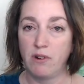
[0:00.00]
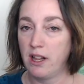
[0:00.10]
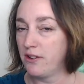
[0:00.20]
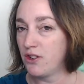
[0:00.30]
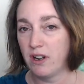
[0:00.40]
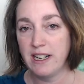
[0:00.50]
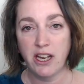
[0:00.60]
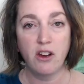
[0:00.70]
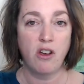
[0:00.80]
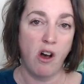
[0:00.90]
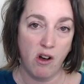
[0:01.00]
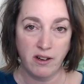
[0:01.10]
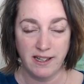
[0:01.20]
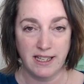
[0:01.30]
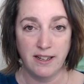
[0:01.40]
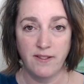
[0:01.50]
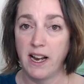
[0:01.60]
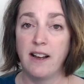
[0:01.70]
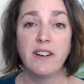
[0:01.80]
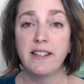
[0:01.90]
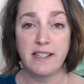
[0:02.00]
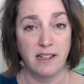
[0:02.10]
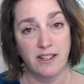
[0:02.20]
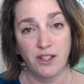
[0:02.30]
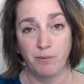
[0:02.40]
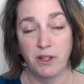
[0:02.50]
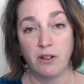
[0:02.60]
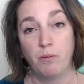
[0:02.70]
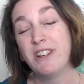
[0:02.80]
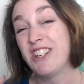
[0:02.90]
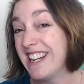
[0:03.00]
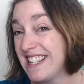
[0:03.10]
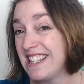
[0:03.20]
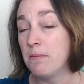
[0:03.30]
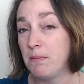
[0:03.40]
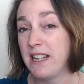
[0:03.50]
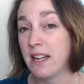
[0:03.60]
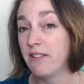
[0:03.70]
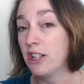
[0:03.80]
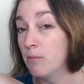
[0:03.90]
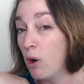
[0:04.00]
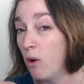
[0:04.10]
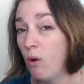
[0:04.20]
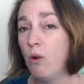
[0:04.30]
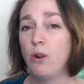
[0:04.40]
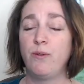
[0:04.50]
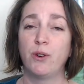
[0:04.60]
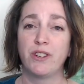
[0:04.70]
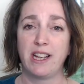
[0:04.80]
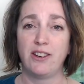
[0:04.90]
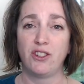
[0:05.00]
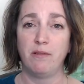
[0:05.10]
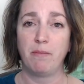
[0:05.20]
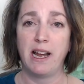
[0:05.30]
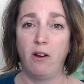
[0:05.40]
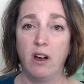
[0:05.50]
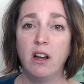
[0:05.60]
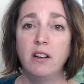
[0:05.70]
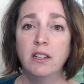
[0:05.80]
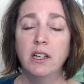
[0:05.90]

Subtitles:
rather than trying to go cognitive and have a discussion with them, which is simply giving them all of your attention and power.